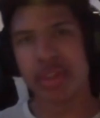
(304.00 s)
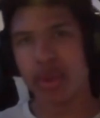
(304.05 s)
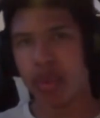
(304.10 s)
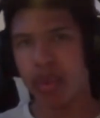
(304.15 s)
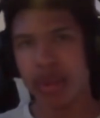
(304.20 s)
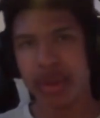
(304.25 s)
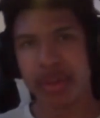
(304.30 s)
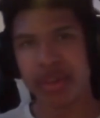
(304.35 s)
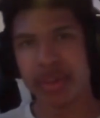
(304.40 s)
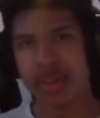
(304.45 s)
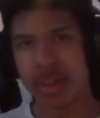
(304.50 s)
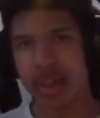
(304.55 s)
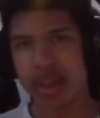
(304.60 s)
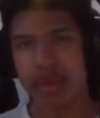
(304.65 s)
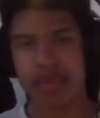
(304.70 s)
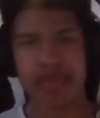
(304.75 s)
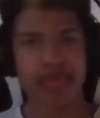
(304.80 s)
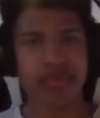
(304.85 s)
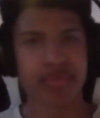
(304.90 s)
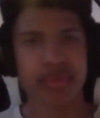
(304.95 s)
a week or not.
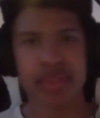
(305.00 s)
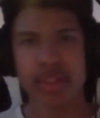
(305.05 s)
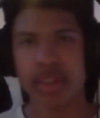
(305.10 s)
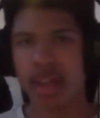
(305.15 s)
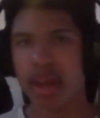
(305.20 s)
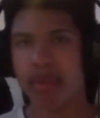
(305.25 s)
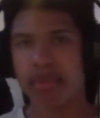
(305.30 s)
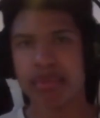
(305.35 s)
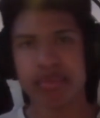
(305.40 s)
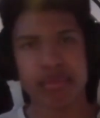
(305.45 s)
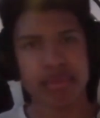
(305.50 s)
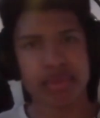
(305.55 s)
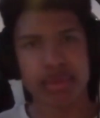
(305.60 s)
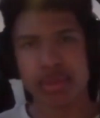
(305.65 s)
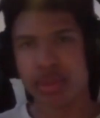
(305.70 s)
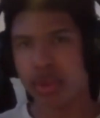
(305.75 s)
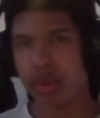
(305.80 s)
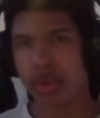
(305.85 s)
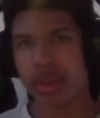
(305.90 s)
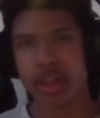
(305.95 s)
I'm
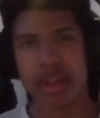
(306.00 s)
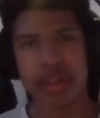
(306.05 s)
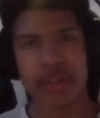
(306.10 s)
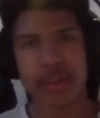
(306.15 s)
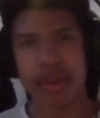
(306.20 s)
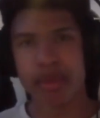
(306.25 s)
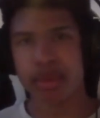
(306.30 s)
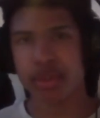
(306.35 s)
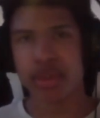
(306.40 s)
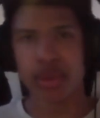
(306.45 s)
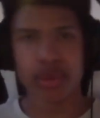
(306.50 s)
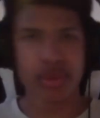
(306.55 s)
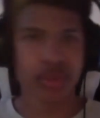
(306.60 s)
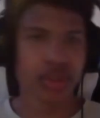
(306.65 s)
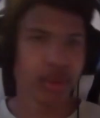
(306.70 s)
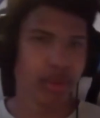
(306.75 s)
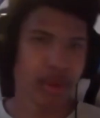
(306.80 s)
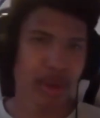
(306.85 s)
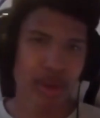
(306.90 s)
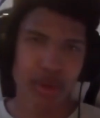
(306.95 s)
doing 100 episodes no
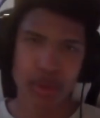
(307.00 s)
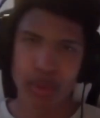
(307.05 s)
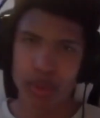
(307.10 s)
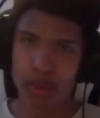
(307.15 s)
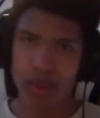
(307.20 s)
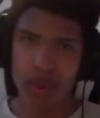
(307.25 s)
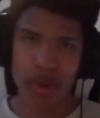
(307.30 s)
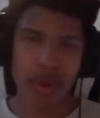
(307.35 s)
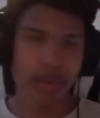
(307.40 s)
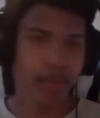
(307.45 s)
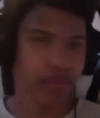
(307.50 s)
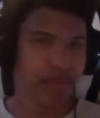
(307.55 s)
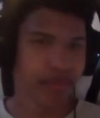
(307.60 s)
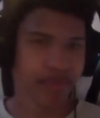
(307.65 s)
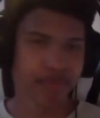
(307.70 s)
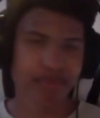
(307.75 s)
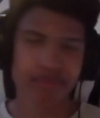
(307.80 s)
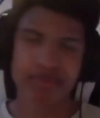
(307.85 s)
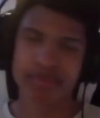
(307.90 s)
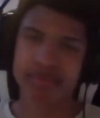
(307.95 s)
matter what.
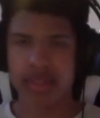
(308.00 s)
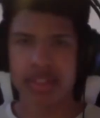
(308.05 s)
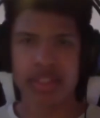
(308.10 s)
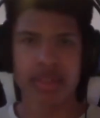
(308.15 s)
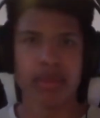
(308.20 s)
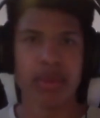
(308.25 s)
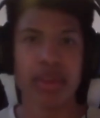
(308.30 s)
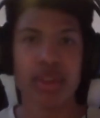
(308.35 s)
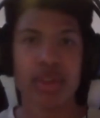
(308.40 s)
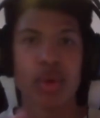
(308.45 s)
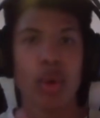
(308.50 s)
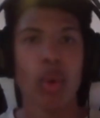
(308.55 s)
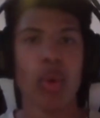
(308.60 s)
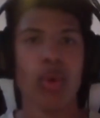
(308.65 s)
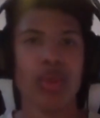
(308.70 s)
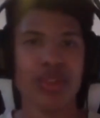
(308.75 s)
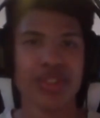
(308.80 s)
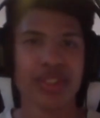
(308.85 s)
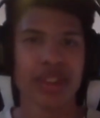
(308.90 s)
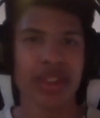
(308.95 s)
Some of the
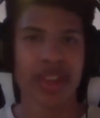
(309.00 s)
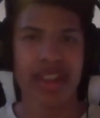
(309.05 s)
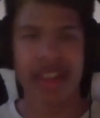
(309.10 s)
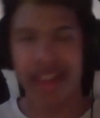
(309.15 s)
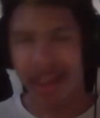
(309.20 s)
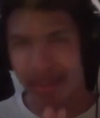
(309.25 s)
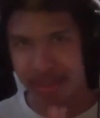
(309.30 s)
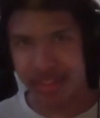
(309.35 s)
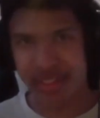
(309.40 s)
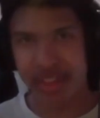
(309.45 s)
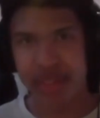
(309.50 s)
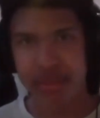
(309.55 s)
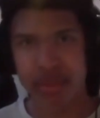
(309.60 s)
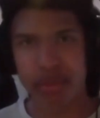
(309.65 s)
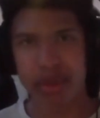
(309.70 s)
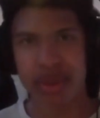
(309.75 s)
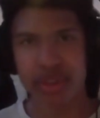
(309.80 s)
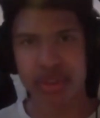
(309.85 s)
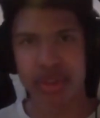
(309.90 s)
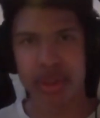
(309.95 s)
goals I've set for
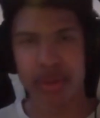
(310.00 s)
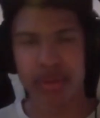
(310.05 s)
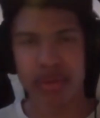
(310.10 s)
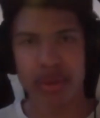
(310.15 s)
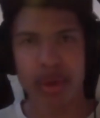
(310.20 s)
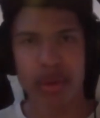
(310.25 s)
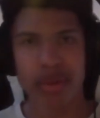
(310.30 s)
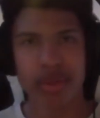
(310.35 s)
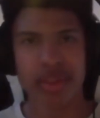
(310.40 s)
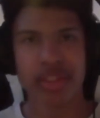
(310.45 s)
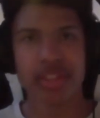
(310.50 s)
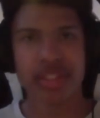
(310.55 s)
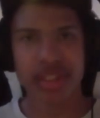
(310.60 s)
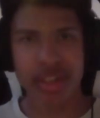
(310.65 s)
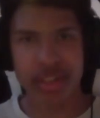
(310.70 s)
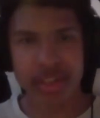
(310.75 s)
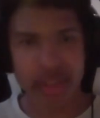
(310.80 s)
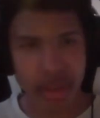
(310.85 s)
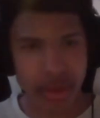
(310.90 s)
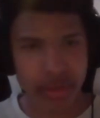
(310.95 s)
myself over these
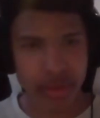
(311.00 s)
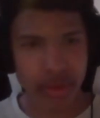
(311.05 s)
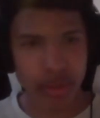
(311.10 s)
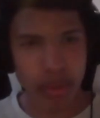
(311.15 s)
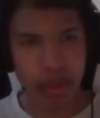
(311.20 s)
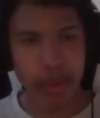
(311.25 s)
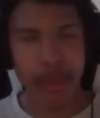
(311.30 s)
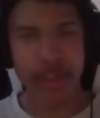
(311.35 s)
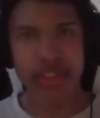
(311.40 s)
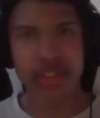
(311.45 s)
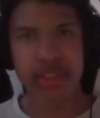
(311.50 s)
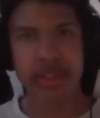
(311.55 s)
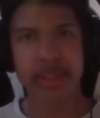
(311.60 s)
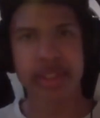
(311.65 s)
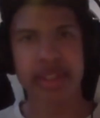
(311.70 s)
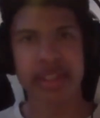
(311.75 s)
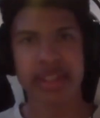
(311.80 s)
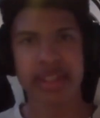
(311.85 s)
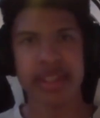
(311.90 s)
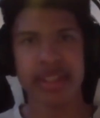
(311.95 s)
next 100 weeks
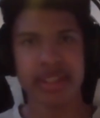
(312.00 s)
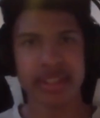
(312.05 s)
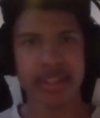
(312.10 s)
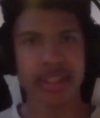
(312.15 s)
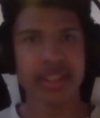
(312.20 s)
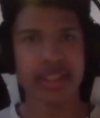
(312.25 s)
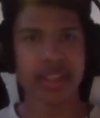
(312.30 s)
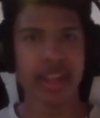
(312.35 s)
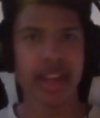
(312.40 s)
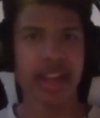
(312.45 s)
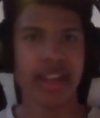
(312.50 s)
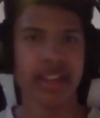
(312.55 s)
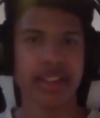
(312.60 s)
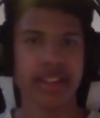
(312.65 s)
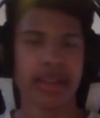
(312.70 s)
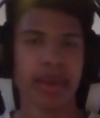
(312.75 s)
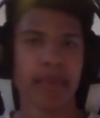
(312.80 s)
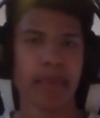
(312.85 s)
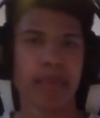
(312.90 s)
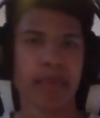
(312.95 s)
is, in the
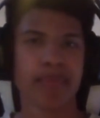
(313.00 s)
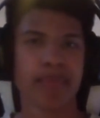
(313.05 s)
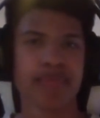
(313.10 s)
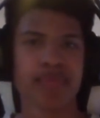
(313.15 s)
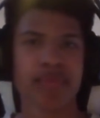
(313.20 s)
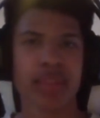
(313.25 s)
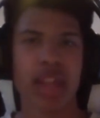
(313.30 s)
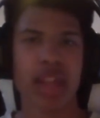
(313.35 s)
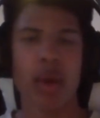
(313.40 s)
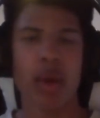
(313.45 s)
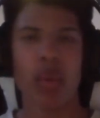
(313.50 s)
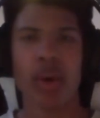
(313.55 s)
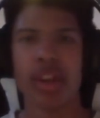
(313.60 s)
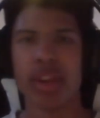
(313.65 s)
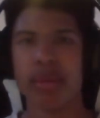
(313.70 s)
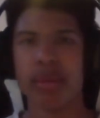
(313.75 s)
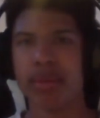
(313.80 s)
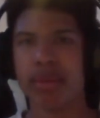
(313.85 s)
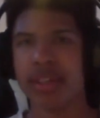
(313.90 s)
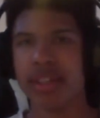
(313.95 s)
end, I want
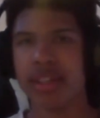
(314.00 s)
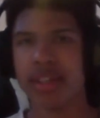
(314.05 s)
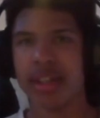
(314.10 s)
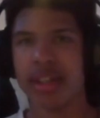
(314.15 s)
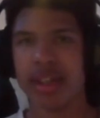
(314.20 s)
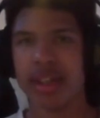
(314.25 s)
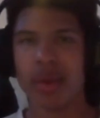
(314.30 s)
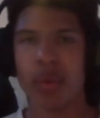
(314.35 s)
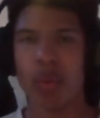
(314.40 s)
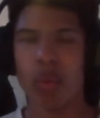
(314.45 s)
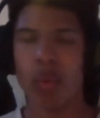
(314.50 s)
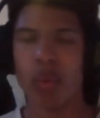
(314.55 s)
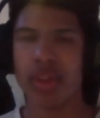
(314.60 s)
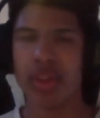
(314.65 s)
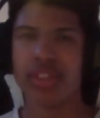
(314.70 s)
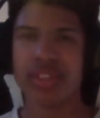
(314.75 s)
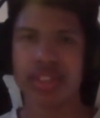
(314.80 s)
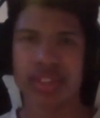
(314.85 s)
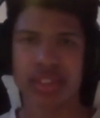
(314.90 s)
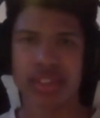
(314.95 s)
to be
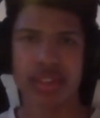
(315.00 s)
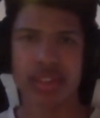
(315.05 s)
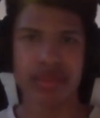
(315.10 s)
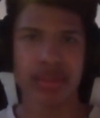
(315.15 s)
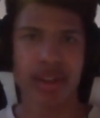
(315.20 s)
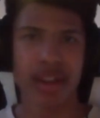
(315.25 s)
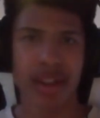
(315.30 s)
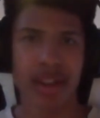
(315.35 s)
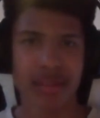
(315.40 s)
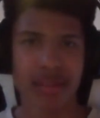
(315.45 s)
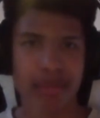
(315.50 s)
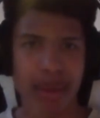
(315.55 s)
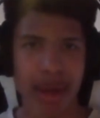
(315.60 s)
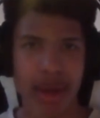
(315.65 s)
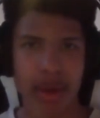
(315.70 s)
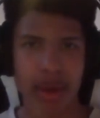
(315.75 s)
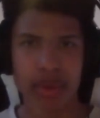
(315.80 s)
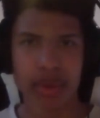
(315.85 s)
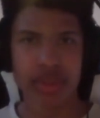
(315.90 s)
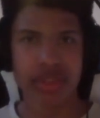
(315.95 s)
165
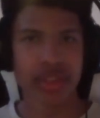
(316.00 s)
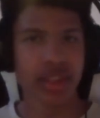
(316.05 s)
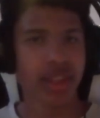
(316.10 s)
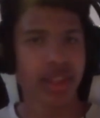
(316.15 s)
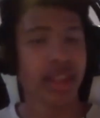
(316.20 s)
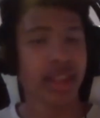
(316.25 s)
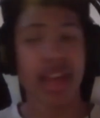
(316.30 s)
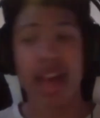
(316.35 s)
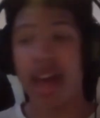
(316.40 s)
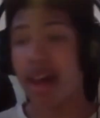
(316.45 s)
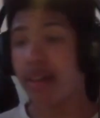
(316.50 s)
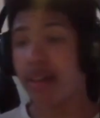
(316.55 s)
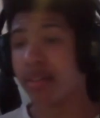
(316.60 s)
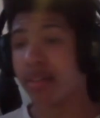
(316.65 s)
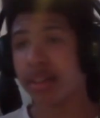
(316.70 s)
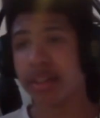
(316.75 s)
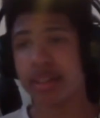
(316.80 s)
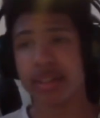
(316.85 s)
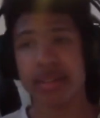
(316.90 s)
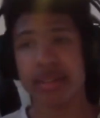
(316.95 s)
pounds,
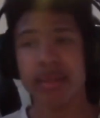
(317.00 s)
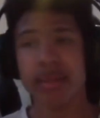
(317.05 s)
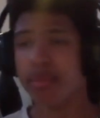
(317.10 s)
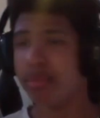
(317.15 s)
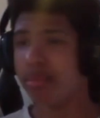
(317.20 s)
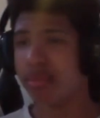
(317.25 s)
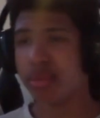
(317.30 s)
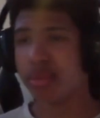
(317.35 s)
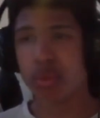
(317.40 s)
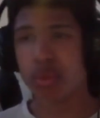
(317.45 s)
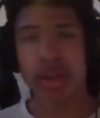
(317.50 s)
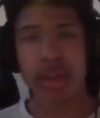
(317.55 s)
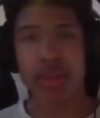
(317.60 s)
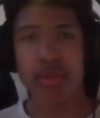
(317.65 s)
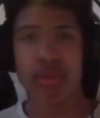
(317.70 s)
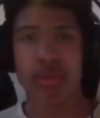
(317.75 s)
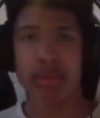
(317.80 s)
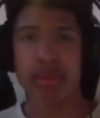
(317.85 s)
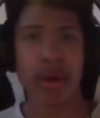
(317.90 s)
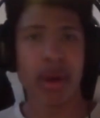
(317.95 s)
having
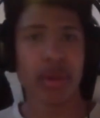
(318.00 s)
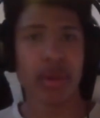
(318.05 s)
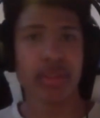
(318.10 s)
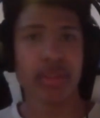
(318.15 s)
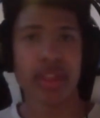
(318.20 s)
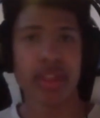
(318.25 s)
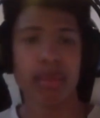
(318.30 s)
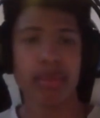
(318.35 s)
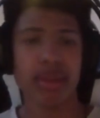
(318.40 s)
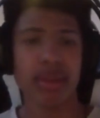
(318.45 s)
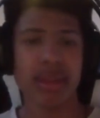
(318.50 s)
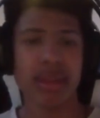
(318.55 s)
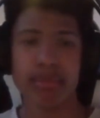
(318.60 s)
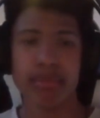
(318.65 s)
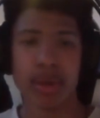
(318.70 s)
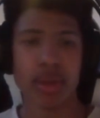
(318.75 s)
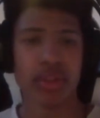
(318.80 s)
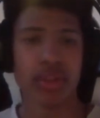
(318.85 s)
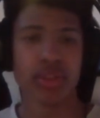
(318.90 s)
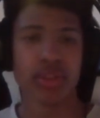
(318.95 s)
23 pounds of that being
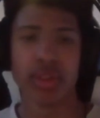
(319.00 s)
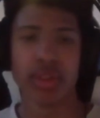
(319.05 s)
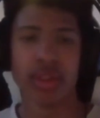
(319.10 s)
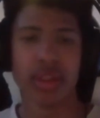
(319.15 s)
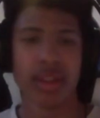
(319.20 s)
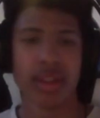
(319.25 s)
muscle,